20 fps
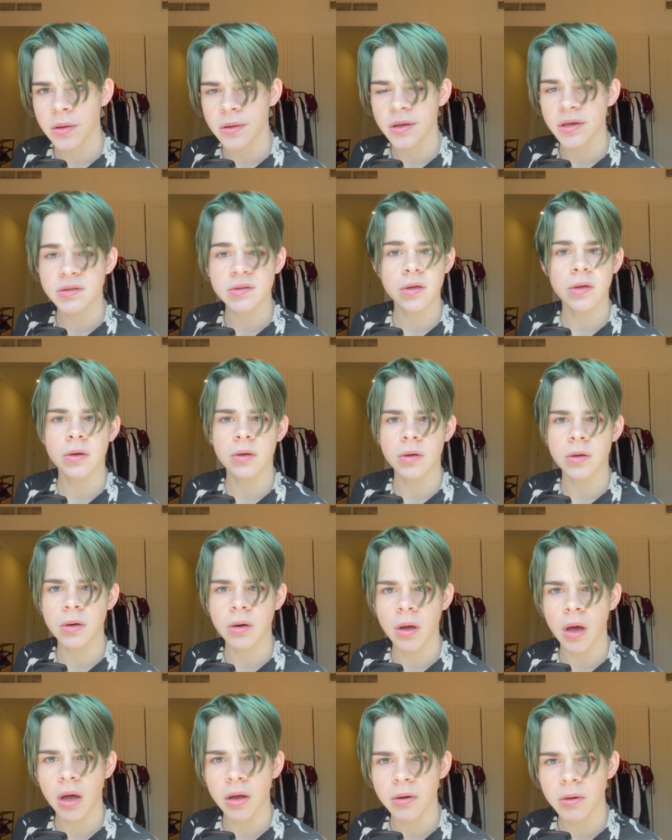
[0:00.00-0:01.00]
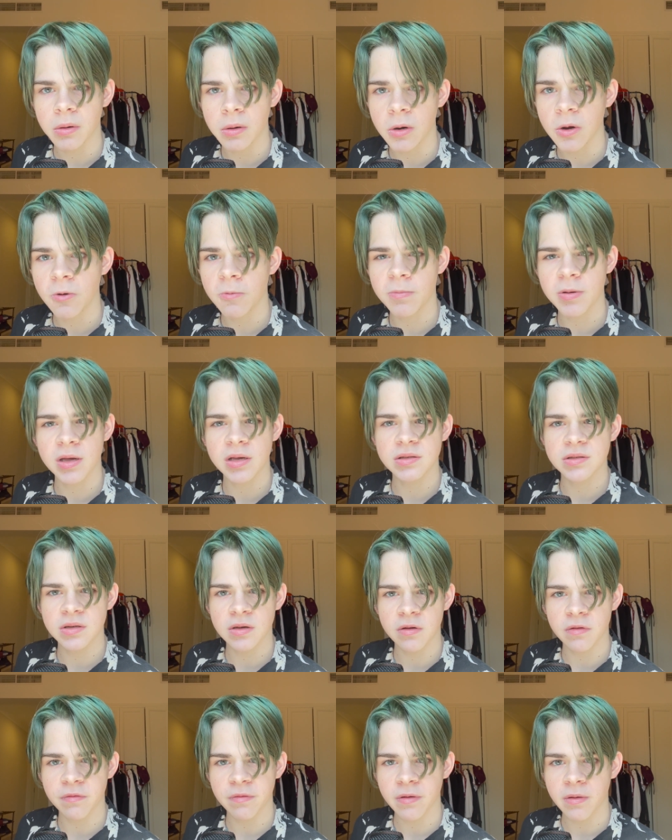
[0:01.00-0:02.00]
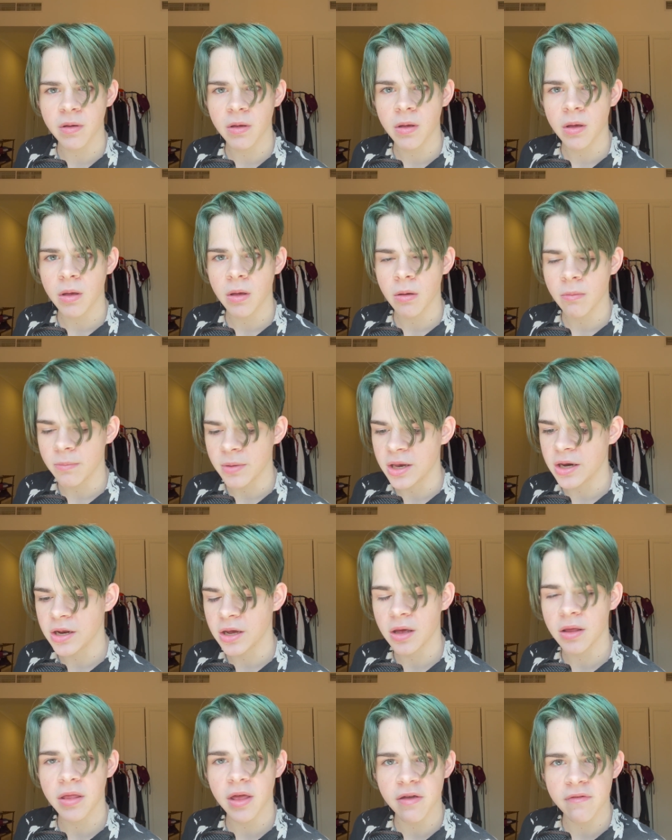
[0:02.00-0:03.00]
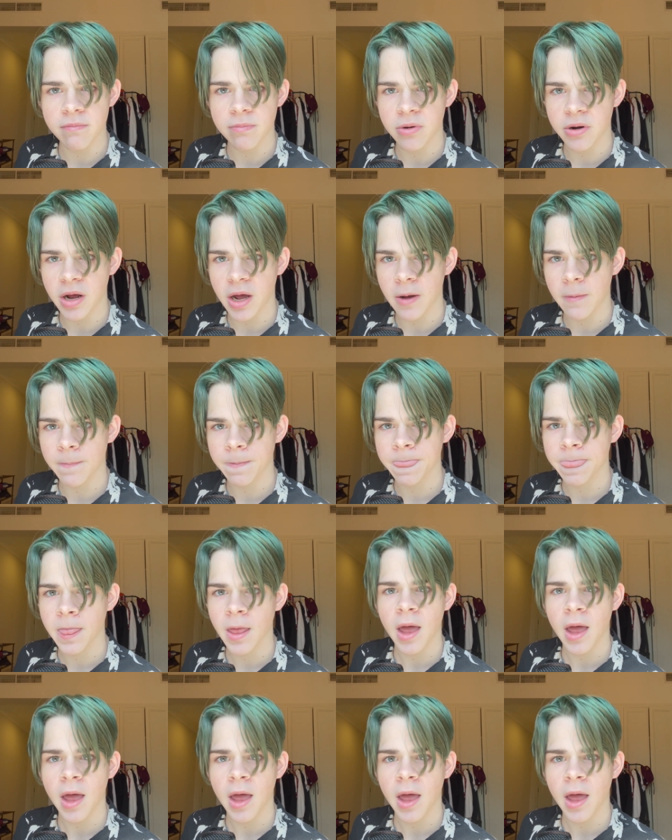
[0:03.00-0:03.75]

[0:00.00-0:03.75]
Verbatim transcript: this n new piece of media they've put out,